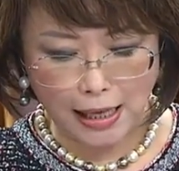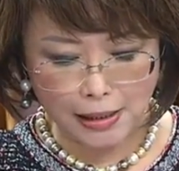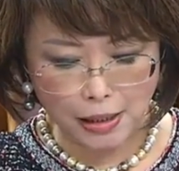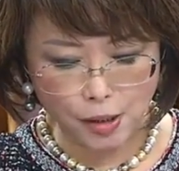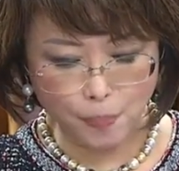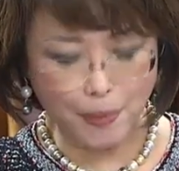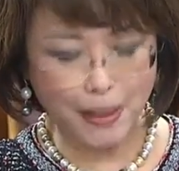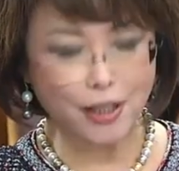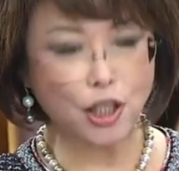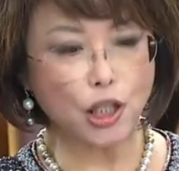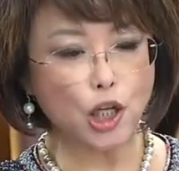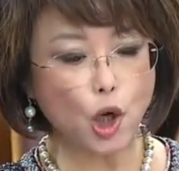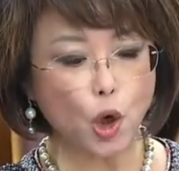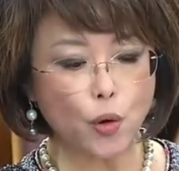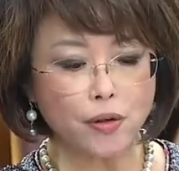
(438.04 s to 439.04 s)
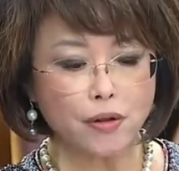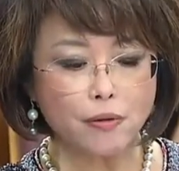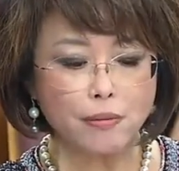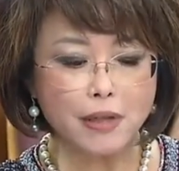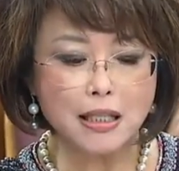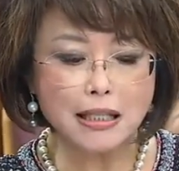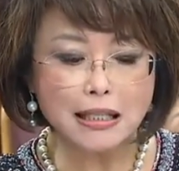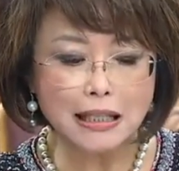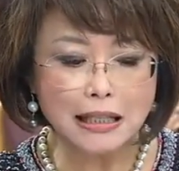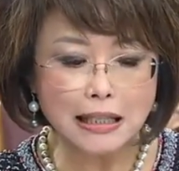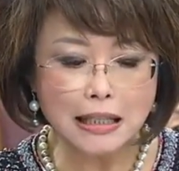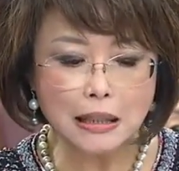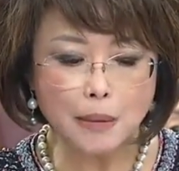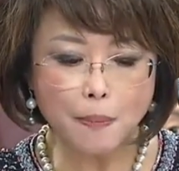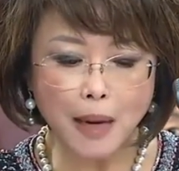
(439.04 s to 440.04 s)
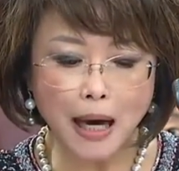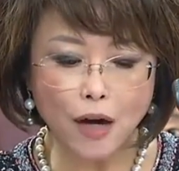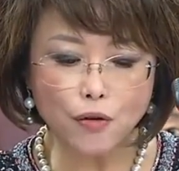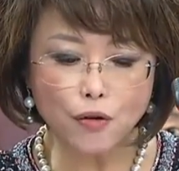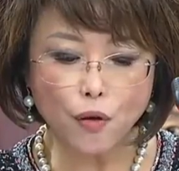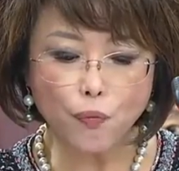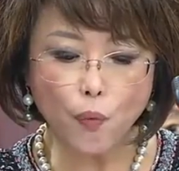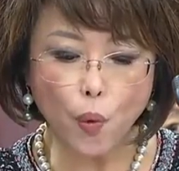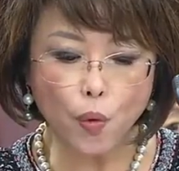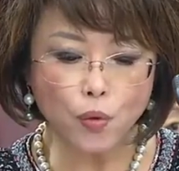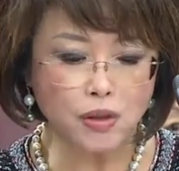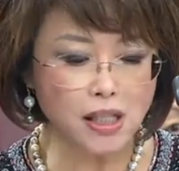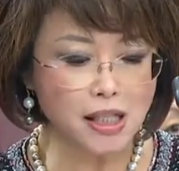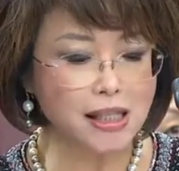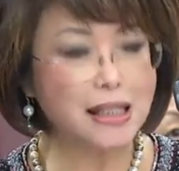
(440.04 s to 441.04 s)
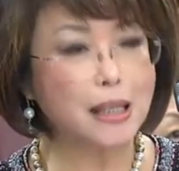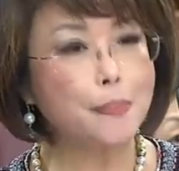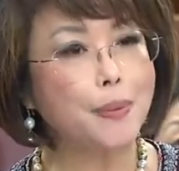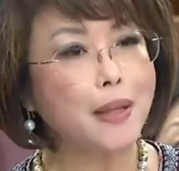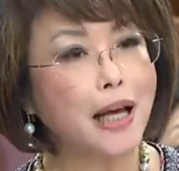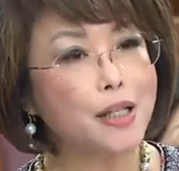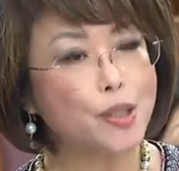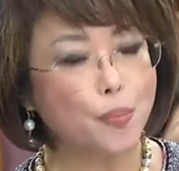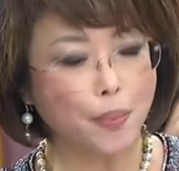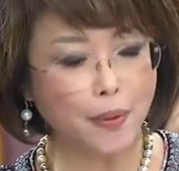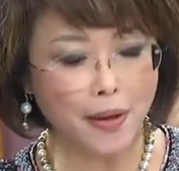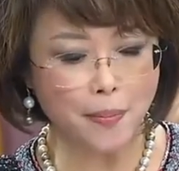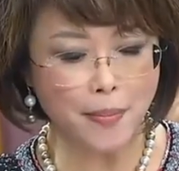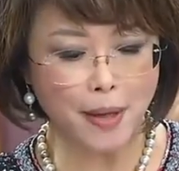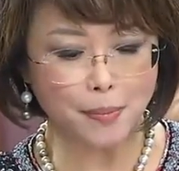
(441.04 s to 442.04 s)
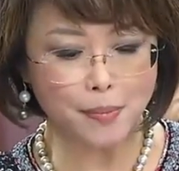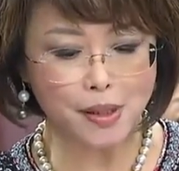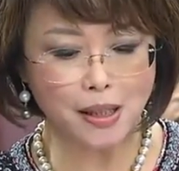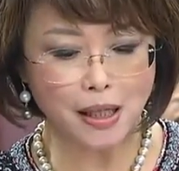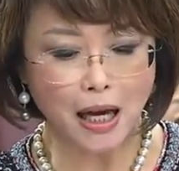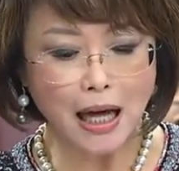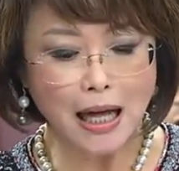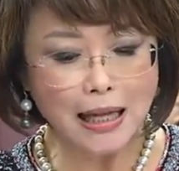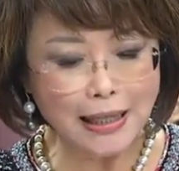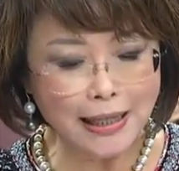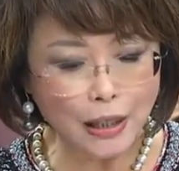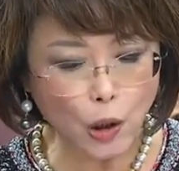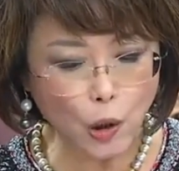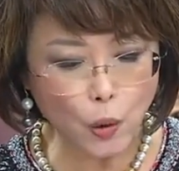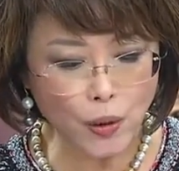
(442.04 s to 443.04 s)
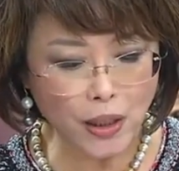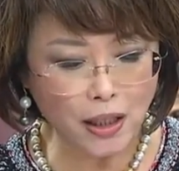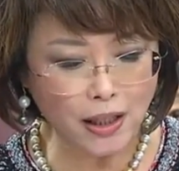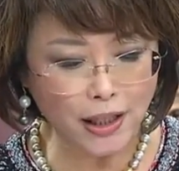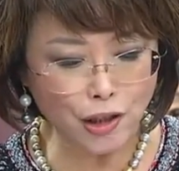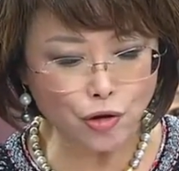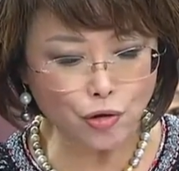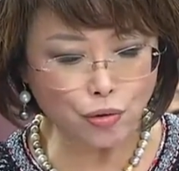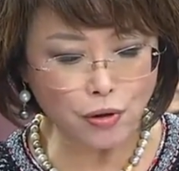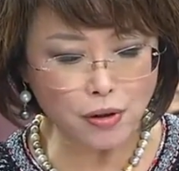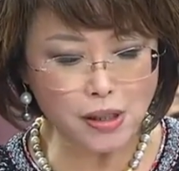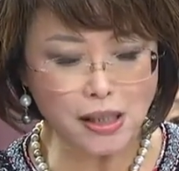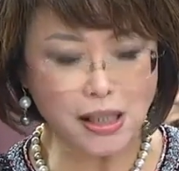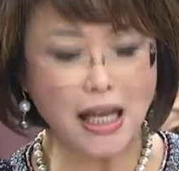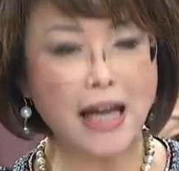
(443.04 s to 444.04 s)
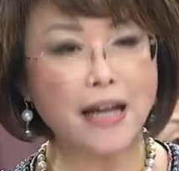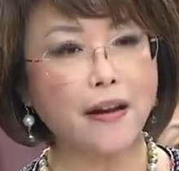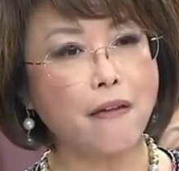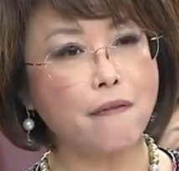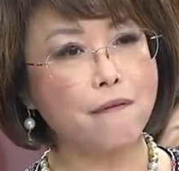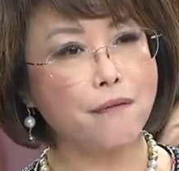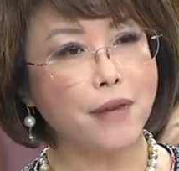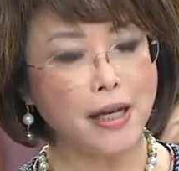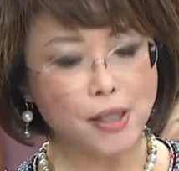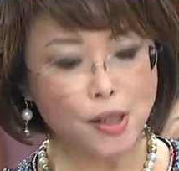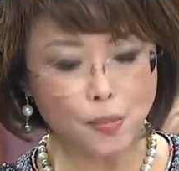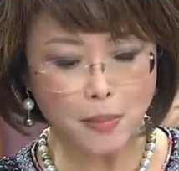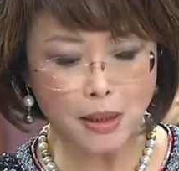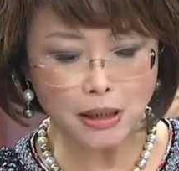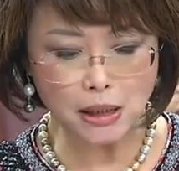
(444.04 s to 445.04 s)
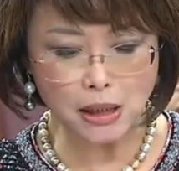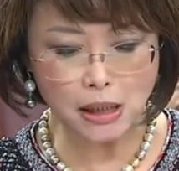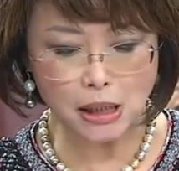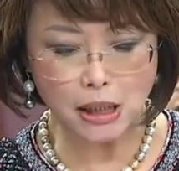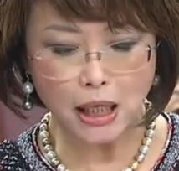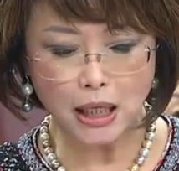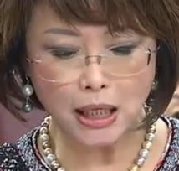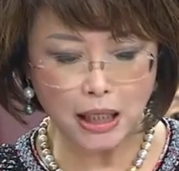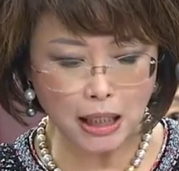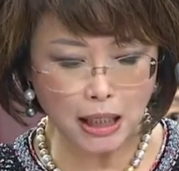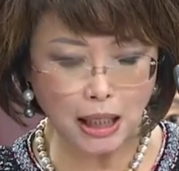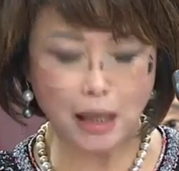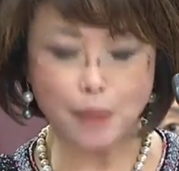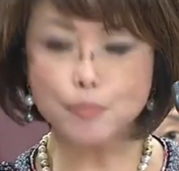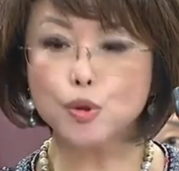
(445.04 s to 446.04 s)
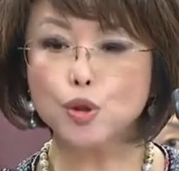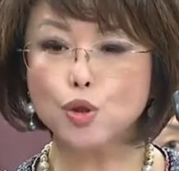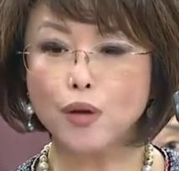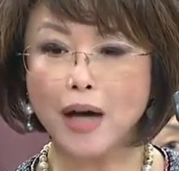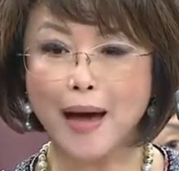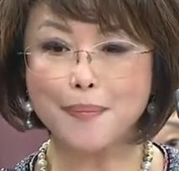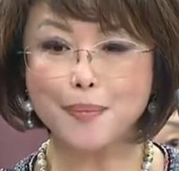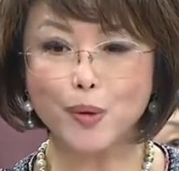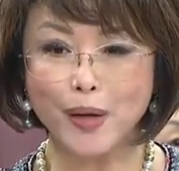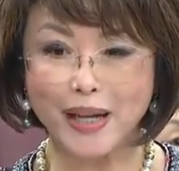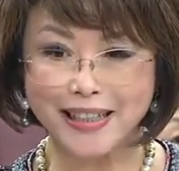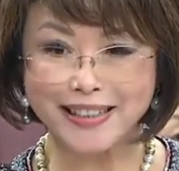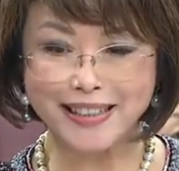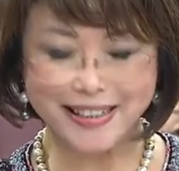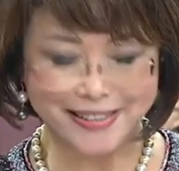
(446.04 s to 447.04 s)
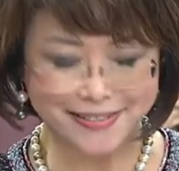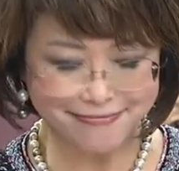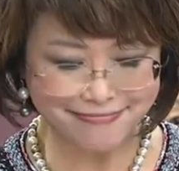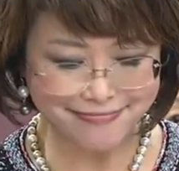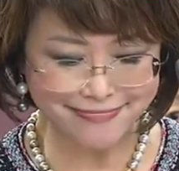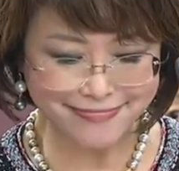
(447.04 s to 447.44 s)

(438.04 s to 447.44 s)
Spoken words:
and especially on the return amount of all the surplus premiums, including interest and investments income to MOH?